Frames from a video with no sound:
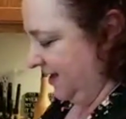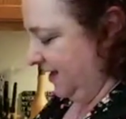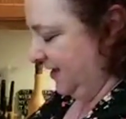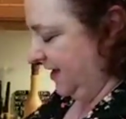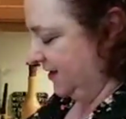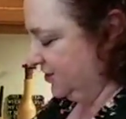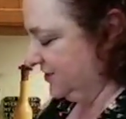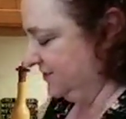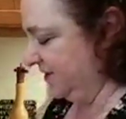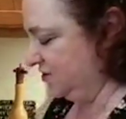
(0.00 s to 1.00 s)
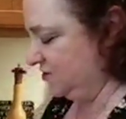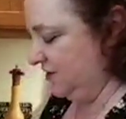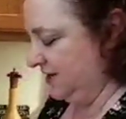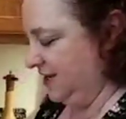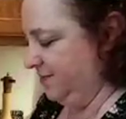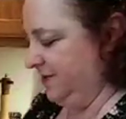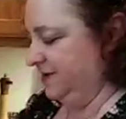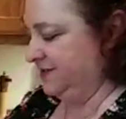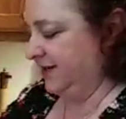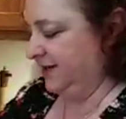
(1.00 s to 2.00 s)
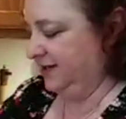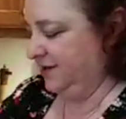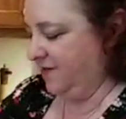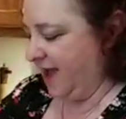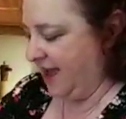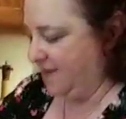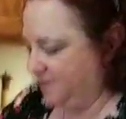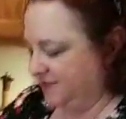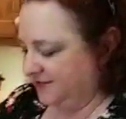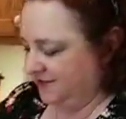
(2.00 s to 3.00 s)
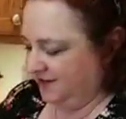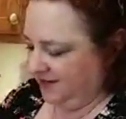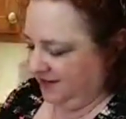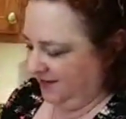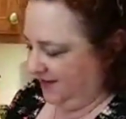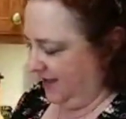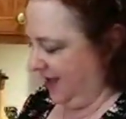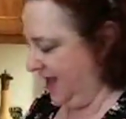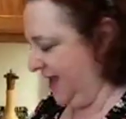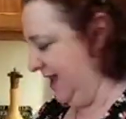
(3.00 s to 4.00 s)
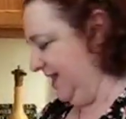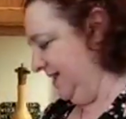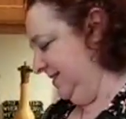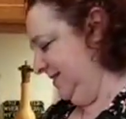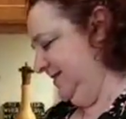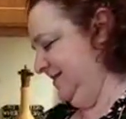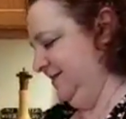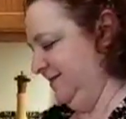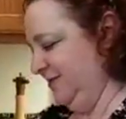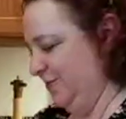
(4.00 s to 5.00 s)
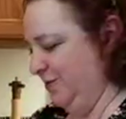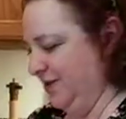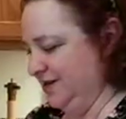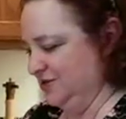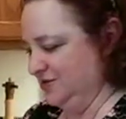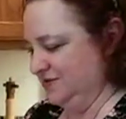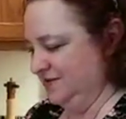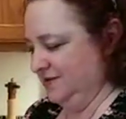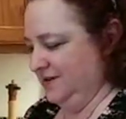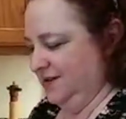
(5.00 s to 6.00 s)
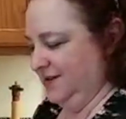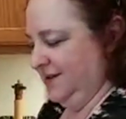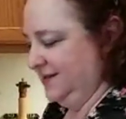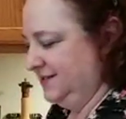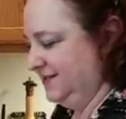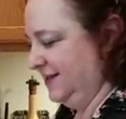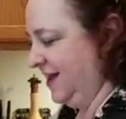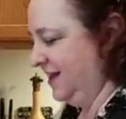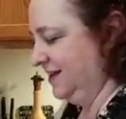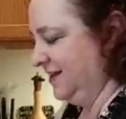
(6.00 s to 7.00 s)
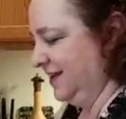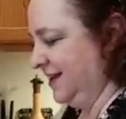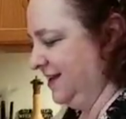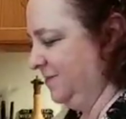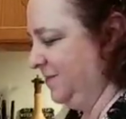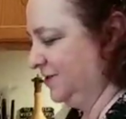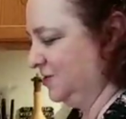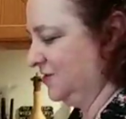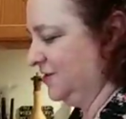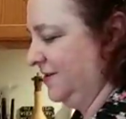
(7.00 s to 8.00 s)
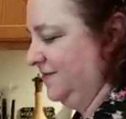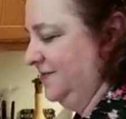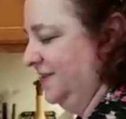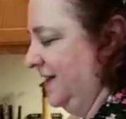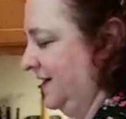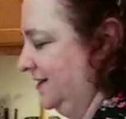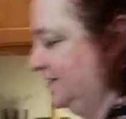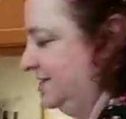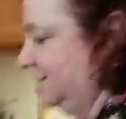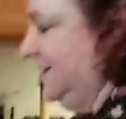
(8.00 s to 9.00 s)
Again, just make sure you keep it tightly wrapped. And oh boy, dude, let's see how you can get a picture of this.